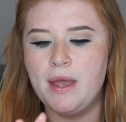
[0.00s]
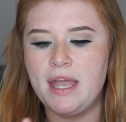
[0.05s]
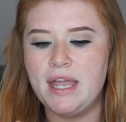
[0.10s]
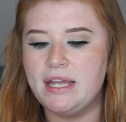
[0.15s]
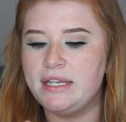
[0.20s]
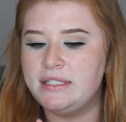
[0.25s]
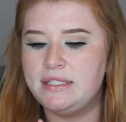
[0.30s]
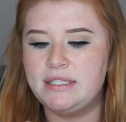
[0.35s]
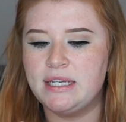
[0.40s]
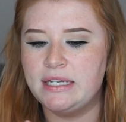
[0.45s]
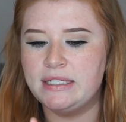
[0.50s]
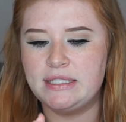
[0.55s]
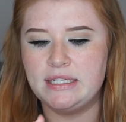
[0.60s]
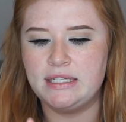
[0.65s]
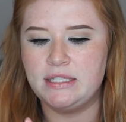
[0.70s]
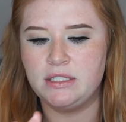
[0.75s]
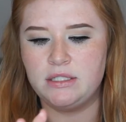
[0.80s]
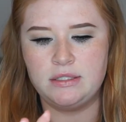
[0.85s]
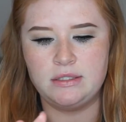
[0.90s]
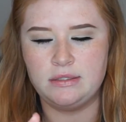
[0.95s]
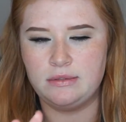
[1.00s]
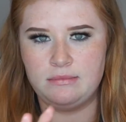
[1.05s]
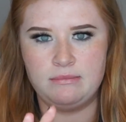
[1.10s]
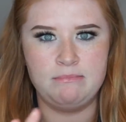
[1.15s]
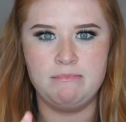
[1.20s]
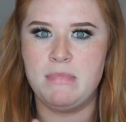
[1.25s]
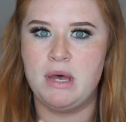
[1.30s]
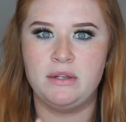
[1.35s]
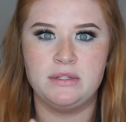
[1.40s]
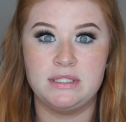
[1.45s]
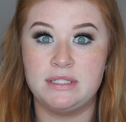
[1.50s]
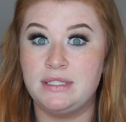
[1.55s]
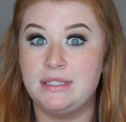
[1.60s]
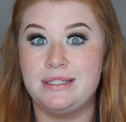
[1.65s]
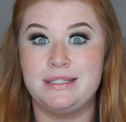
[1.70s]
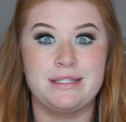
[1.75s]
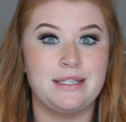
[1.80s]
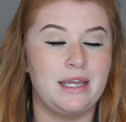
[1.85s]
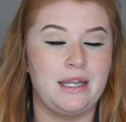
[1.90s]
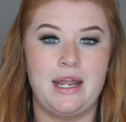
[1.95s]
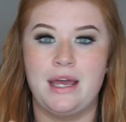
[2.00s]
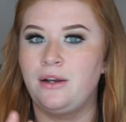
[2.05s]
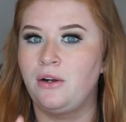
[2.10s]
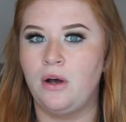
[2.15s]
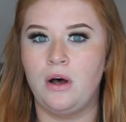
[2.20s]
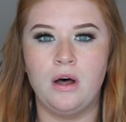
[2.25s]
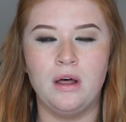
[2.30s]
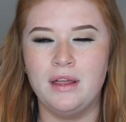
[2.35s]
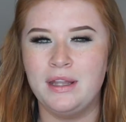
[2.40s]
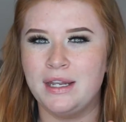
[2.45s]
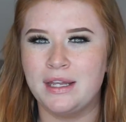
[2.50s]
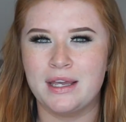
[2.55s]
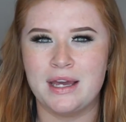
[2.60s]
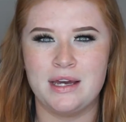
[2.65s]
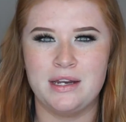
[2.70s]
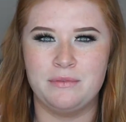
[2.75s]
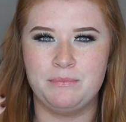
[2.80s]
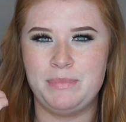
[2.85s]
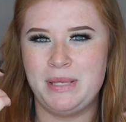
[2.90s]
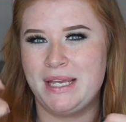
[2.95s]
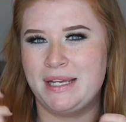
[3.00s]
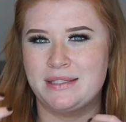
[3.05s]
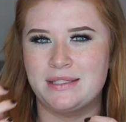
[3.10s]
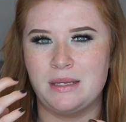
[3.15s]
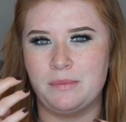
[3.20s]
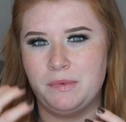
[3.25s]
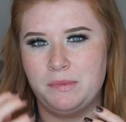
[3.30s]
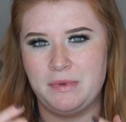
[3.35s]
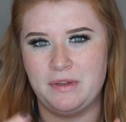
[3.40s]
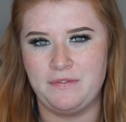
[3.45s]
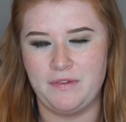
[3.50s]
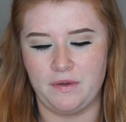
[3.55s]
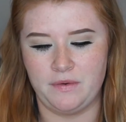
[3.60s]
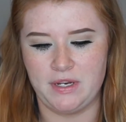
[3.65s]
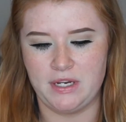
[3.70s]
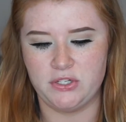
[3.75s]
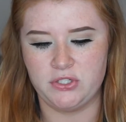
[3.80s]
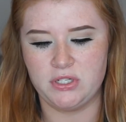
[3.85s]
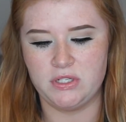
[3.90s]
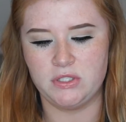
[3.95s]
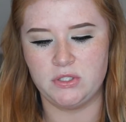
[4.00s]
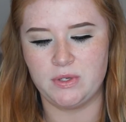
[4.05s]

it doesn't melt into the skin at all, and it kind of picks up with my foundation.